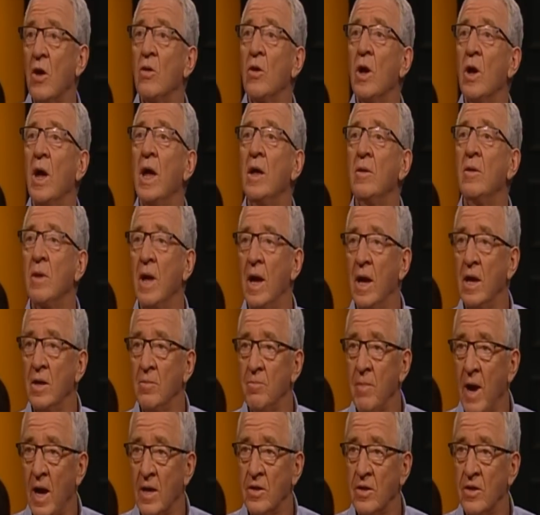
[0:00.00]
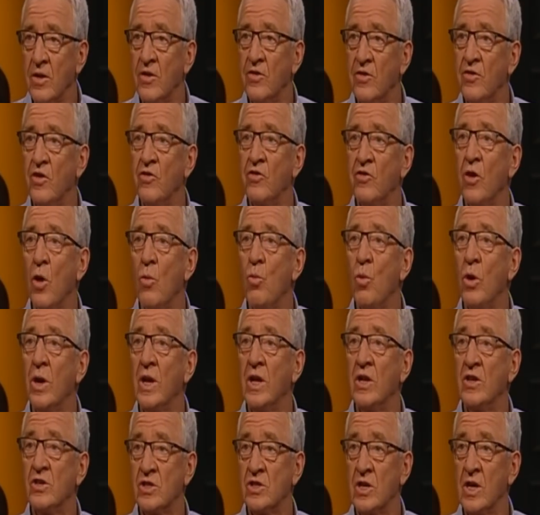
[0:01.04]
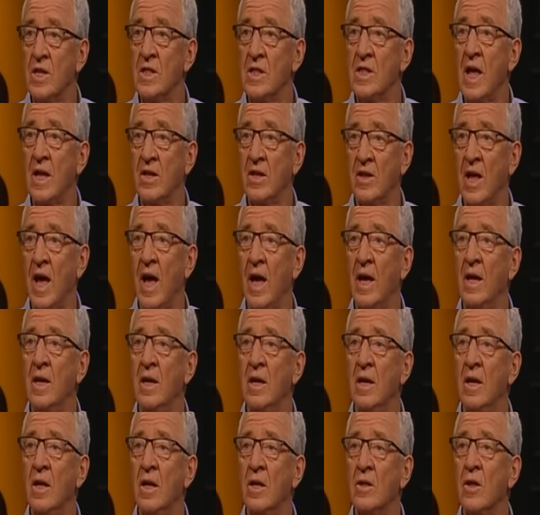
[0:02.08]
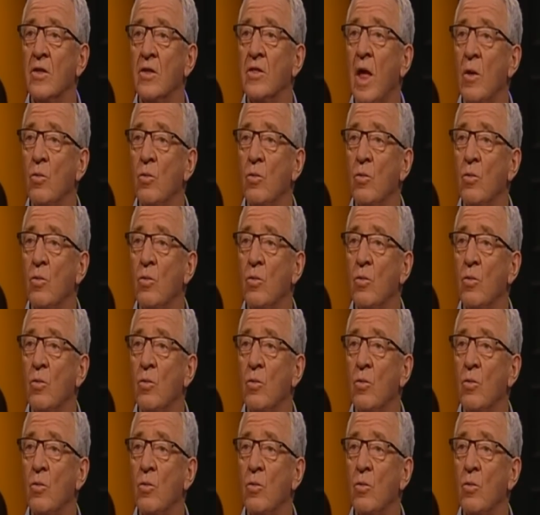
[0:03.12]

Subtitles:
he'd made the decision on what he'd seen that day that they